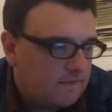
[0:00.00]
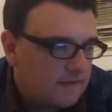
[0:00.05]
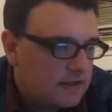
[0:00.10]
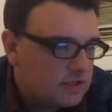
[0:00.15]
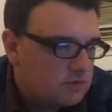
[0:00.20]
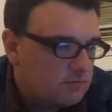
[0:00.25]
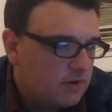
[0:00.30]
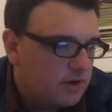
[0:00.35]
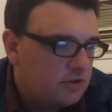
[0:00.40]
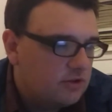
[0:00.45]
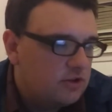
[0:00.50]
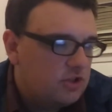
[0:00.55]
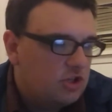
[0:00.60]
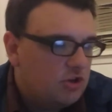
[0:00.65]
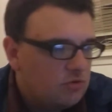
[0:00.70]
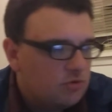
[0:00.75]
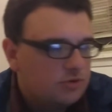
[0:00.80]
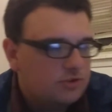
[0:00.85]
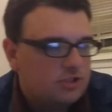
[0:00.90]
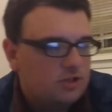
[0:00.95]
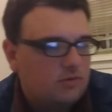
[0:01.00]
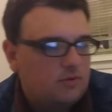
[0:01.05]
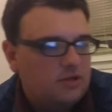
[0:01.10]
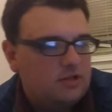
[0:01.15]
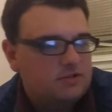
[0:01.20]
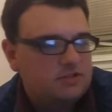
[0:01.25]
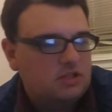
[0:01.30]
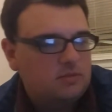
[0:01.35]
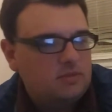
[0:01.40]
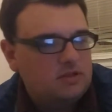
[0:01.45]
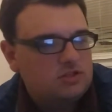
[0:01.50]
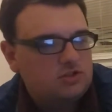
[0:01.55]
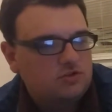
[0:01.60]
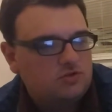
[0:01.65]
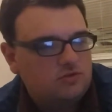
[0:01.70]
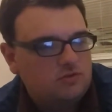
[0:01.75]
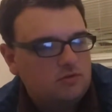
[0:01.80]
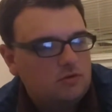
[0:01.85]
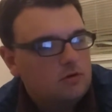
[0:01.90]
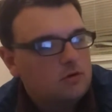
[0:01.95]
whether you or someone else commits
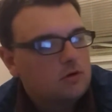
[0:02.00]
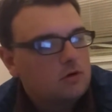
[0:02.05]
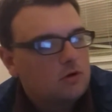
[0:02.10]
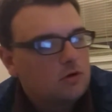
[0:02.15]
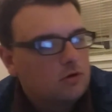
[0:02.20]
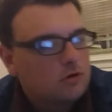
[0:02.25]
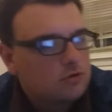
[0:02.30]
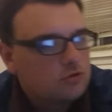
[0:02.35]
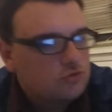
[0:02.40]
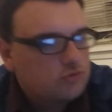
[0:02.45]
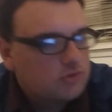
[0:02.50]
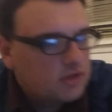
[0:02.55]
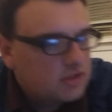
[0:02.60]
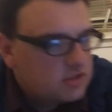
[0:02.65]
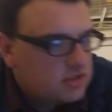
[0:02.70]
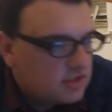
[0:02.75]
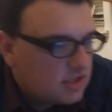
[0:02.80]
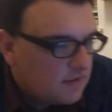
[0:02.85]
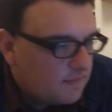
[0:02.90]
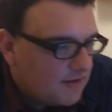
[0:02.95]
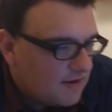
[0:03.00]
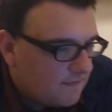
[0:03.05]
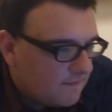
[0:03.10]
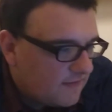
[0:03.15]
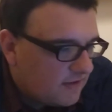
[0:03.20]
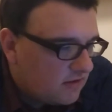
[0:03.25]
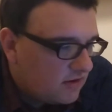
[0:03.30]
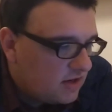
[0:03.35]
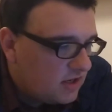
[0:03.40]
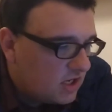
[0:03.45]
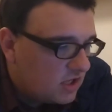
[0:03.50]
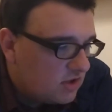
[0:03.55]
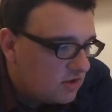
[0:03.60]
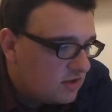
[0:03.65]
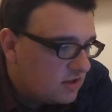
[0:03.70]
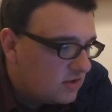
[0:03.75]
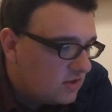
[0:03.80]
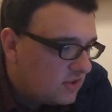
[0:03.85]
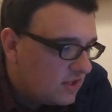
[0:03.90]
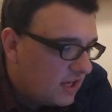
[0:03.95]
or tries to commit a felony other than
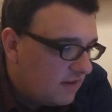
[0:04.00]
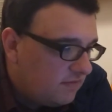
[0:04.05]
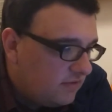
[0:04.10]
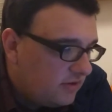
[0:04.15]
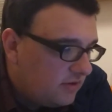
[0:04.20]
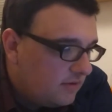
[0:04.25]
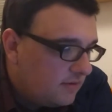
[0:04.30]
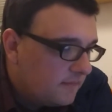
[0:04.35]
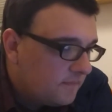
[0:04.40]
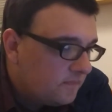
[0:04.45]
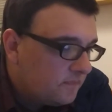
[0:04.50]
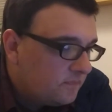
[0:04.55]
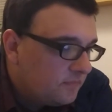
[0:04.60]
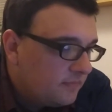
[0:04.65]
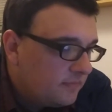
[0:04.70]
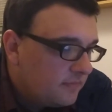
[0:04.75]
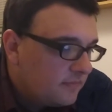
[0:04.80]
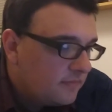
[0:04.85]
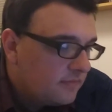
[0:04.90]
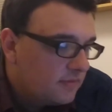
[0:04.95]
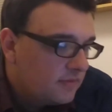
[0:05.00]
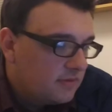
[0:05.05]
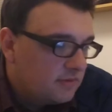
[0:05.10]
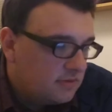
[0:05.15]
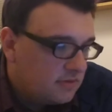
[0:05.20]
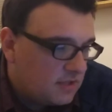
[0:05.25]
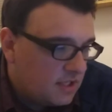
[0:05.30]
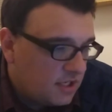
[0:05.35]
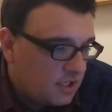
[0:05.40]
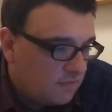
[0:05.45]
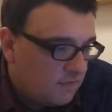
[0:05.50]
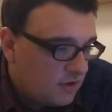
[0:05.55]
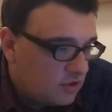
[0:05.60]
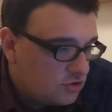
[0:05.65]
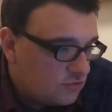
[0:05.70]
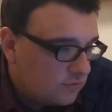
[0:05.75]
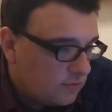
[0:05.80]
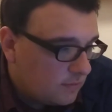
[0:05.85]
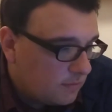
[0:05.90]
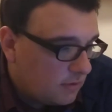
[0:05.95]
theft, then the conviction
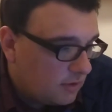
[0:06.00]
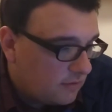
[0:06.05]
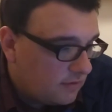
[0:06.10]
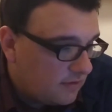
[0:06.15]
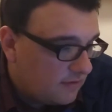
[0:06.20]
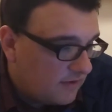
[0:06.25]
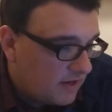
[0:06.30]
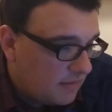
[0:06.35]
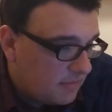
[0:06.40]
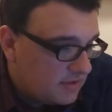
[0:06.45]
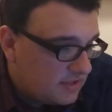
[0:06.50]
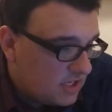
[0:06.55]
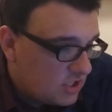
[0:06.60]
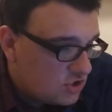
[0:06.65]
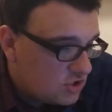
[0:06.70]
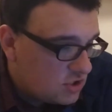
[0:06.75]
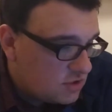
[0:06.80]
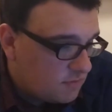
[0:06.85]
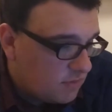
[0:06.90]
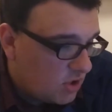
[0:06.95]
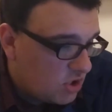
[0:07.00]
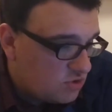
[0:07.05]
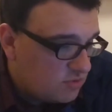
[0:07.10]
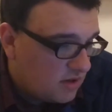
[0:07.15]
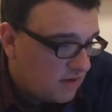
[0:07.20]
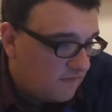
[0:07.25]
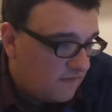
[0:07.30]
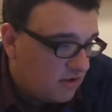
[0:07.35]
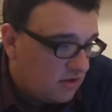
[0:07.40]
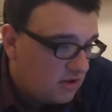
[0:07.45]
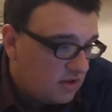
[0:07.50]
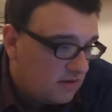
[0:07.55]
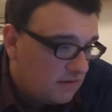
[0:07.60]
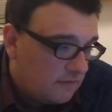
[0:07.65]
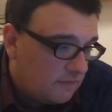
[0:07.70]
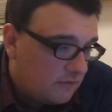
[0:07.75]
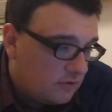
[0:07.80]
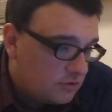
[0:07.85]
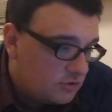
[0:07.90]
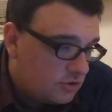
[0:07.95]
for burglary of habitation is punished by felony of
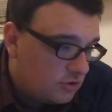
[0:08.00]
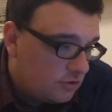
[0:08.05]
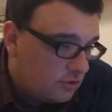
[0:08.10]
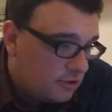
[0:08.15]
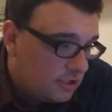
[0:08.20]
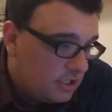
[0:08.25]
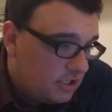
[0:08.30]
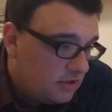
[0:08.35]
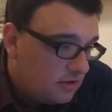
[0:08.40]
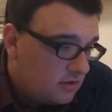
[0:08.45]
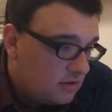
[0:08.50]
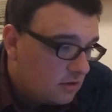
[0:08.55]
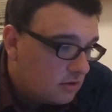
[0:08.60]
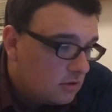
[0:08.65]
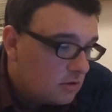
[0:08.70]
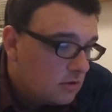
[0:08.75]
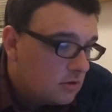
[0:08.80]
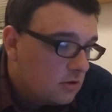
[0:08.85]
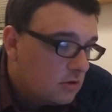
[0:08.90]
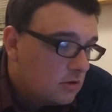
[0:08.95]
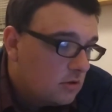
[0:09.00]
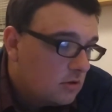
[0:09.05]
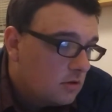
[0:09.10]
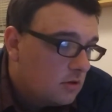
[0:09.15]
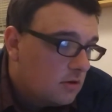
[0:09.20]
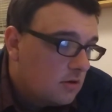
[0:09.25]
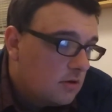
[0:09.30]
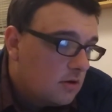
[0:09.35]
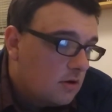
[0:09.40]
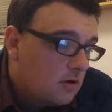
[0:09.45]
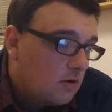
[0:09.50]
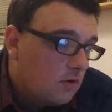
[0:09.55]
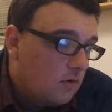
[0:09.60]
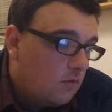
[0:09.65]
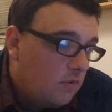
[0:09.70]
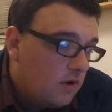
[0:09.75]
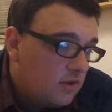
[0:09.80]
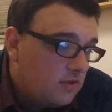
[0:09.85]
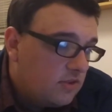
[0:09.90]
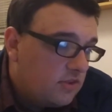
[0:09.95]
first degree
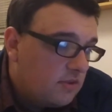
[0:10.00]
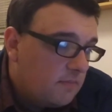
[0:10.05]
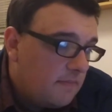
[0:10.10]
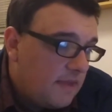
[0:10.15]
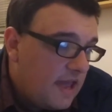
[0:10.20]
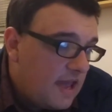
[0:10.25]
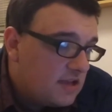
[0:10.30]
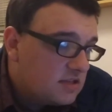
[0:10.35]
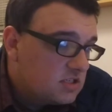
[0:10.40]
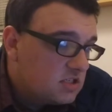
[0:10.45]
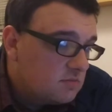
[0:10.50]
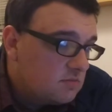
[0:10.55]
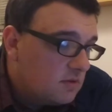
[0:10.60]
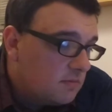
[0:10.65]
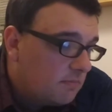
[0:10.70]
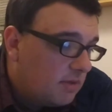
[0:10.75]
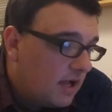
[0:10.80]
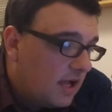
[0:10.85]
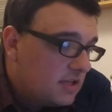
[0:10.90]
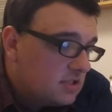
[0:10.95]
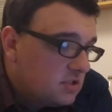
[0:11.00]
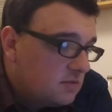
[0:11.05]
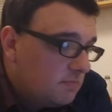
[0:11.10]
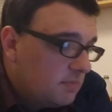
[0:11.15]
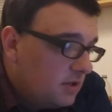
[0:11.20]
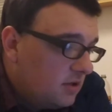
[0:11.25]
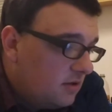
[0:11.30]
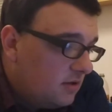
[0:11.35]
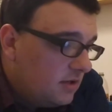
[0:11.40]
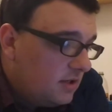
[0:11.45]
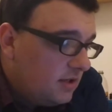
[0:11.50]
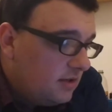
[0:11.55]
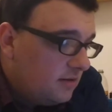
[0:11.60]
with the maximum possibility